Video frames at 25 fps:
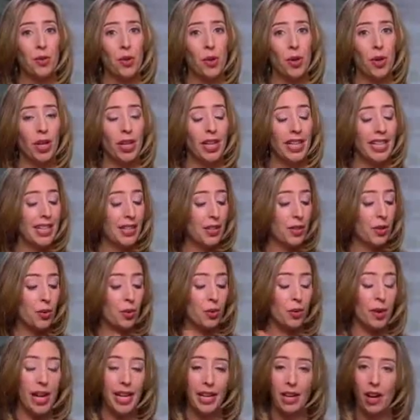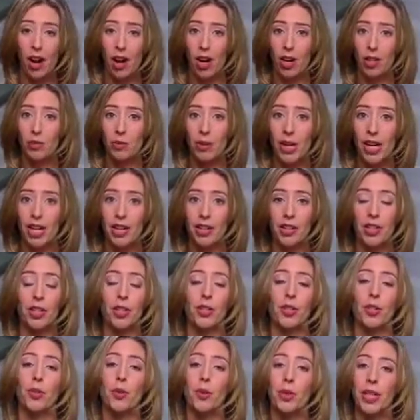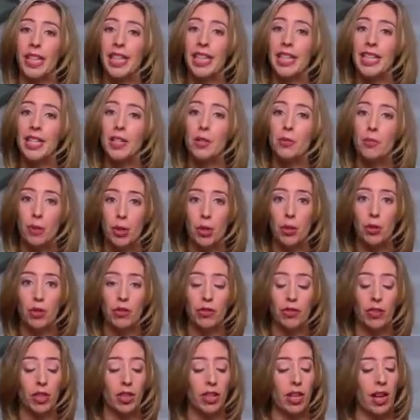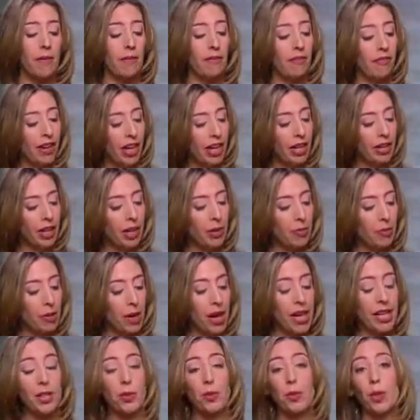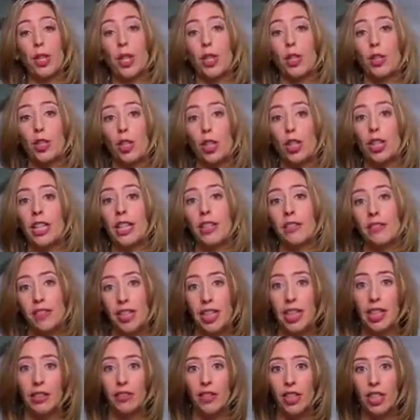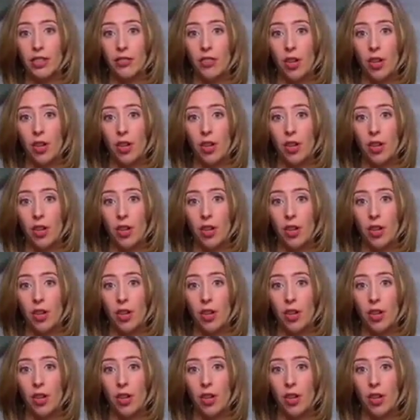4 is great hardware. The screen is beautiful. I'm very impressed with the look and feel of this